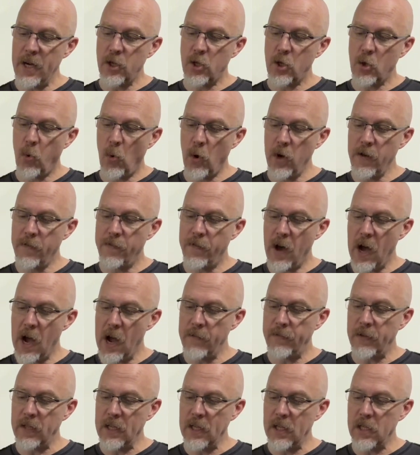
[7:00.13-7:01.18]

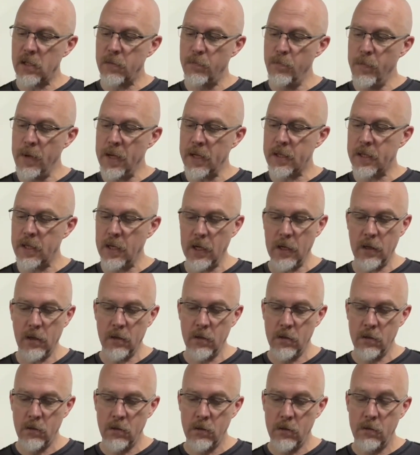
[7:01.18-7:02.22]
25 is missing,
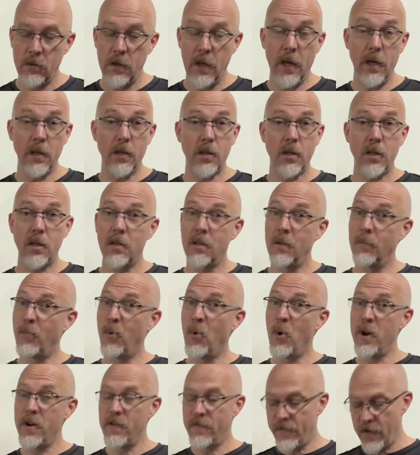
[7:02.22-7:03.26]
hence the
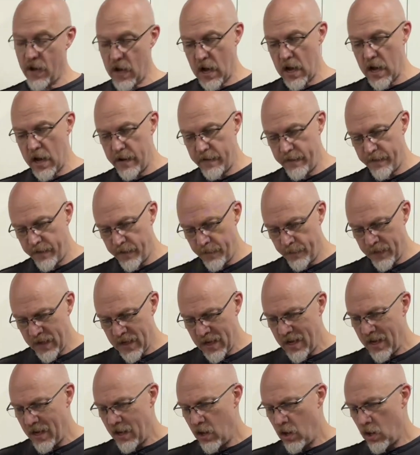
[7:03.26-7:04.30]
0.5.
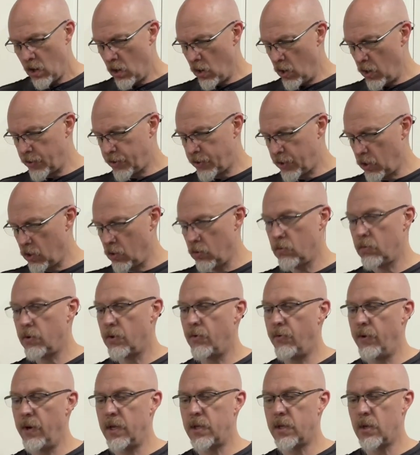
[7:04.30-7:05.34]
Also, the
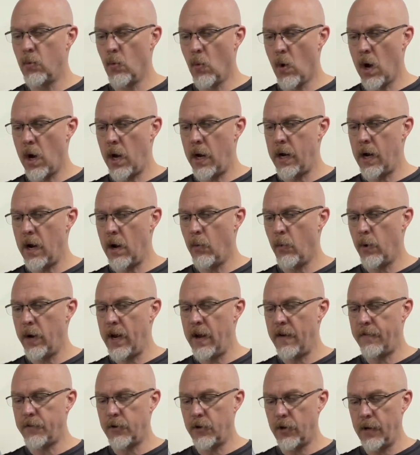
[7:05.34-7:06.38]
reason why I went
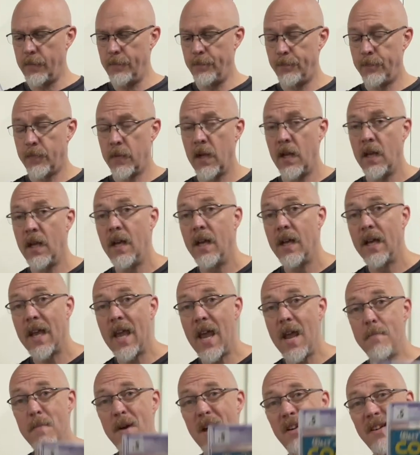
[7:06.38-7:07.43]
after it.
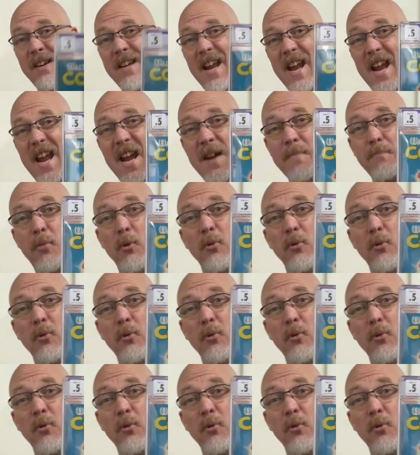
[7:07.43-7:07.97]
Came out in April